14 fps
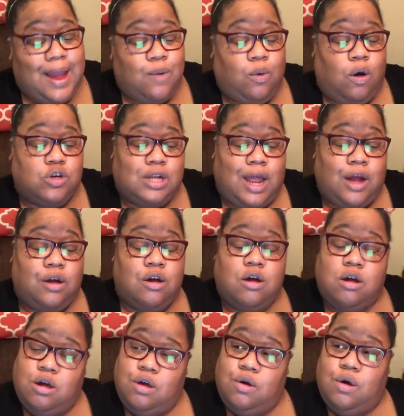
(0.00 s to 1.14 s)
And Rochelle like,
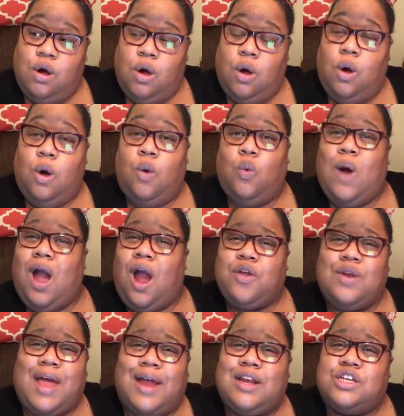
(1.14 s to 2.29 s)
girl, why are
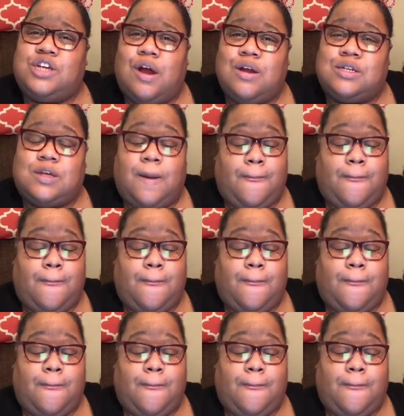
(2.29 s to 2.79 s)
you at the church?